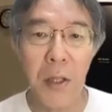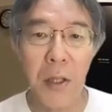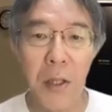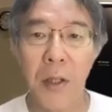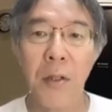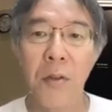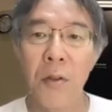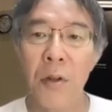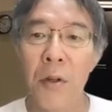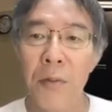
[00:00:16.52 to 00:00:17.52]
the title
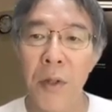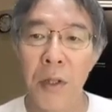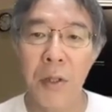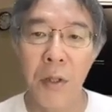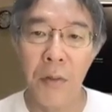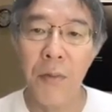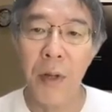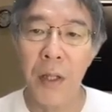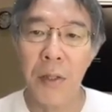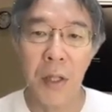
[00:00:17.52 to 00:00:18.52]
of this
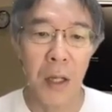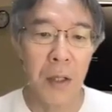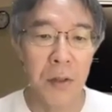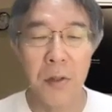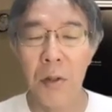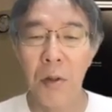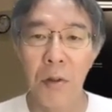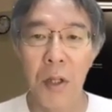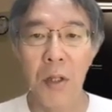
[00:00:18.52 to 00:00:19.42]
conference, and so